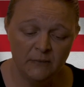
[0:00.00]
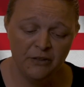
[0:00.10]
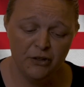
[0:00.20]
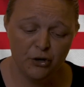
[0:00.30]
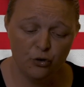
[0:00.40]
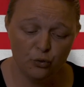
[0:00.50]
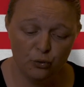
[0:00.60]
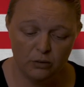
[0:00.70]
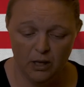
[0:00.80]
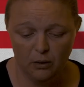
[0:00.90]

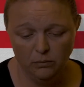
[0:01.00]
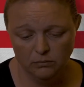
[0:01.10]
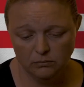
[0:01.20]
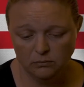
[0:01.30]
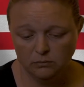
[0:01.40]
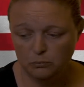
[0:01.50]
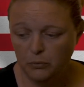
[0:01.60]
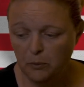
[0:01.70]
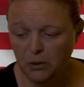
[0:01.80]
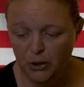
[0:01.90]

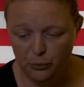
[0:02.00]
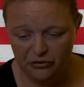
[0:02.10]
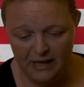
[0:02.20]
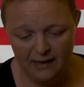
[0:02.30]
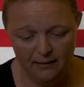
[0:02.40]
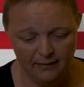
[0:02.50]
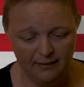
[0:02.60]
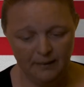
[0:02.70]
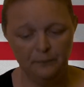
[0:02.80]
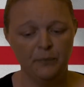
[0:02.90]
the blue states:
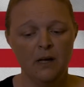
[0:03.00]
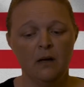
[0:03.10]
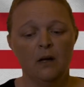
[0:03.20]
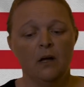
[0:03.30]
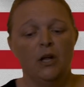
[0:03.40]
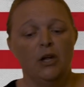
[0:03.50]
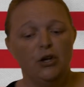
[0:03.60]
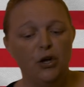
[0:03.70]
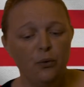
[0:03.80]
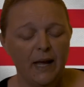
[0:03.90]

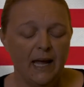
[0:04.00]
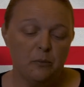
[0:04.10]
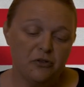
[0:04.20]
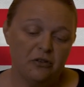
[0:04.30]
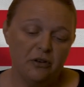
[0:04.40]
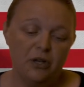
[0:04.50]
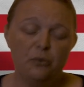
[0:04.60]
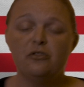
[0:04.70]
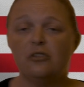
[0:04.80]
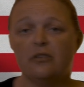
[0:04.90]
New Hampshire,
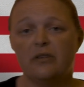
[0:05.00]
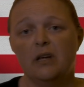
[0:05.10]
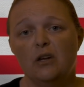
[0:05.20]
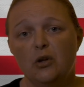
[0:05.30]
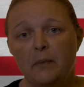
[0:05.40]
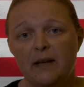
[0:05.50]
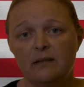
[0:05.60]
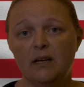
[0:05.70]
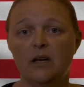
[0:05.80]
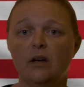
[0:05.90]
New Jersey, New
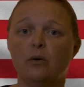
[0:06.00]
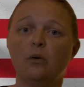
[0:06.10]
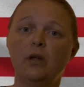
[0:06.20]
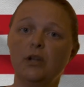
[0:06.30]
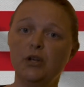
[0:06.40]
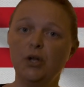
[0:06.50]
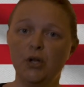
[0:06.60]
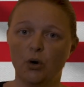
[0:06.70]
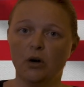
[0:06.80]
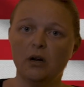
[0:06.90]
Mexico, New
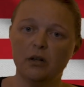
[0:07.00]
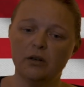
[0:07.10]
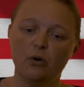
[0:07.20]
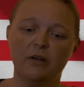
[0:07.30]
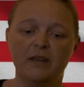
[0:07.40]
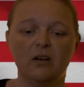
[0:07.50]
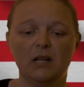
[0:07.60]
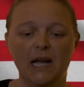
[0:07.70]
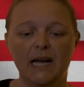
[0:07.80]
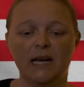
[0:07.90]
York, North
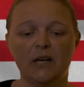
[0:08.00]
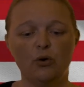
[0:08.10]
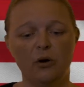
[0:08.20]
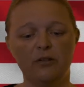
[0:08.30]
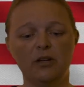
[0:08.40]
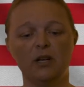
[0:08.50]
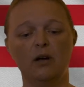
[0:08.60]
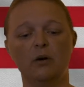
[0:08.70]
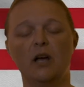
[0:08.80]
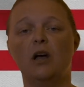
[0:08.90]
Carolina, North
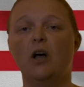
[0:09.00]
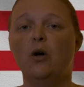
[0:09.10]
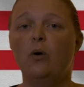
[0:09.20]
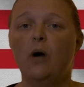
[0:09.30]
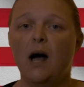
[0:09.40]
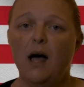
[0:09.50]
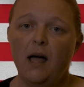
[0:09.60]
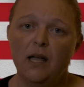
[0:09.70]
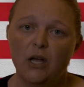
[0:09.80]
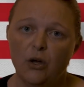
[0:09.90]
Dakota,
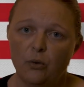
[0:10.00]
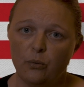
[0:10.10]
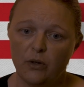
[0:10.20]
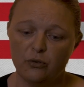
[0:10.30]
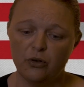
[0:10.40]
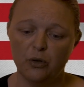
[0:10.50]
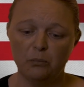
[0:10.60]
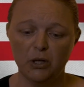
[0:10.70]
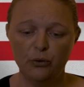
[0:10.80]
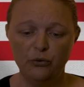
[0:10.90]
Ohio. Those are your
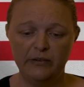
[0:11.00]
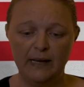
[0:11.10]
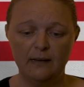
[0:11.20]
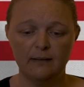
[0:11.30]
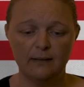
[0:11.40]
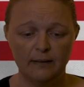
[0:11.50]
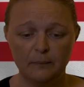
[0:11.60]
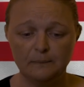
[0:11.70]
blue states.